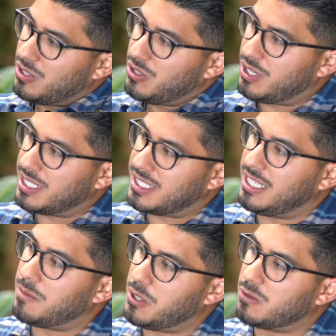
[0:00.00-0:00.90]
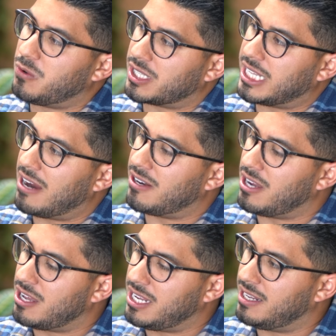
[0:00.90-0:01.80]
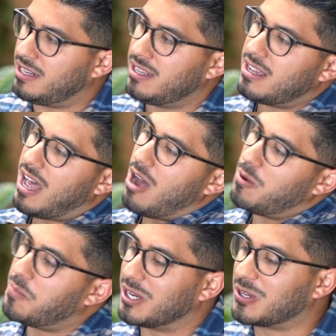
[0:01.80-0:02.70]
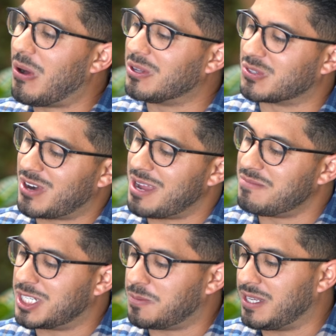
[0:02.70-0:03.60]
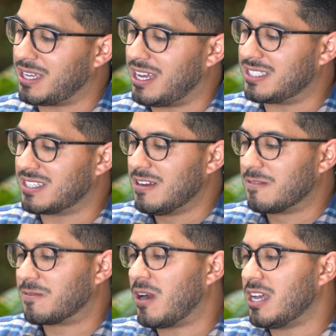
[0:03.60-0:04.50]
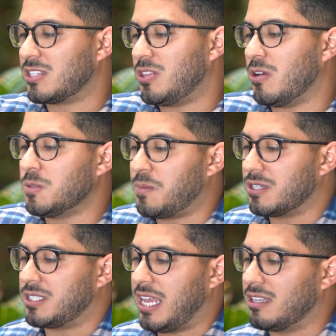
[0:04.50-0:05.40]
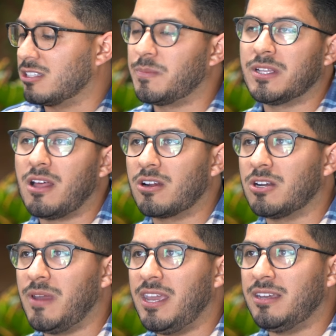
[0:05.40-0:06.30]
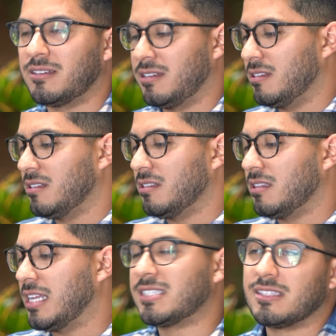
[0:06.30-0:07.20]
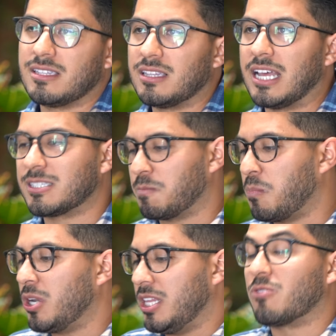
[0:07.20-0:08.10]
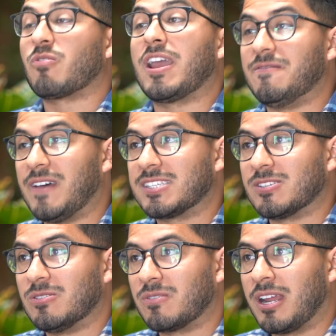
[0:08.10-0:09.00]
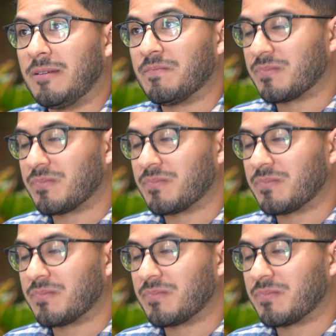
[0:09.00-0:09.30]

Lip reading: You can see the beautiful clarity on it. We put a gold rim just because for us, those beers take a little bit longer to make. Let's put in the right vessel, right?